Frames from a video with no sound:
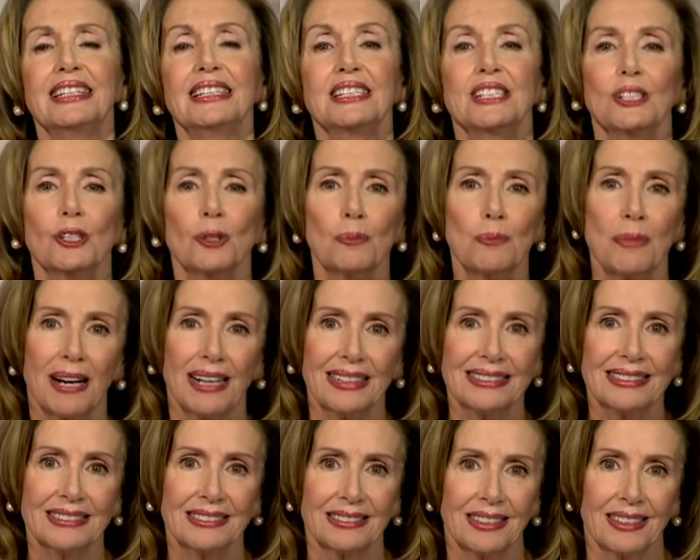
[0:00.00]
Joe
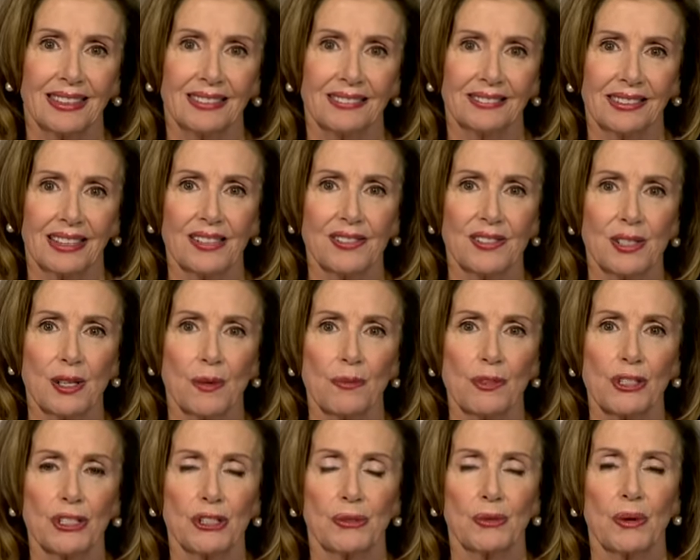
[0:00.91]
Biden's love gives him
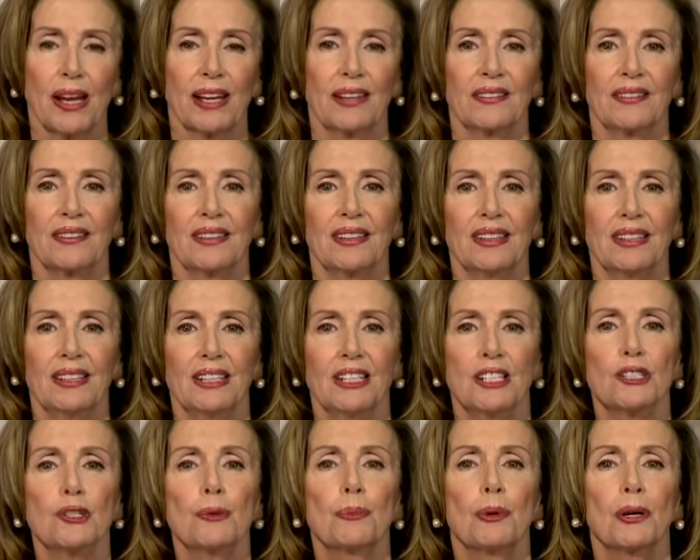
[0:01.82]
the strength
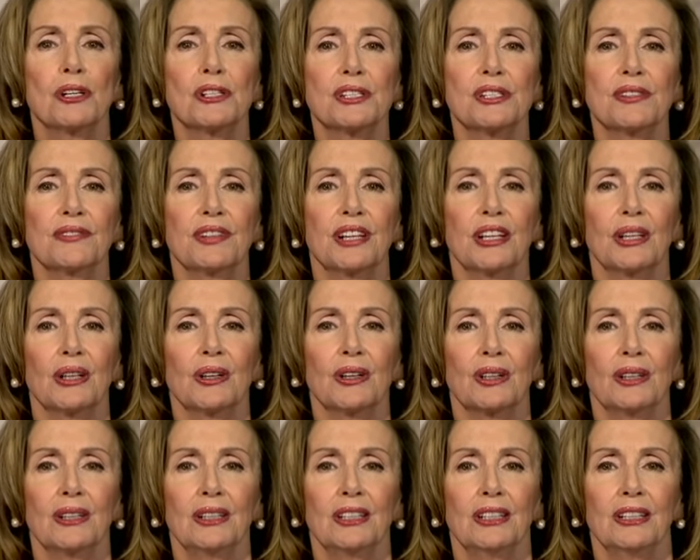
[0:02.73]
to persevere.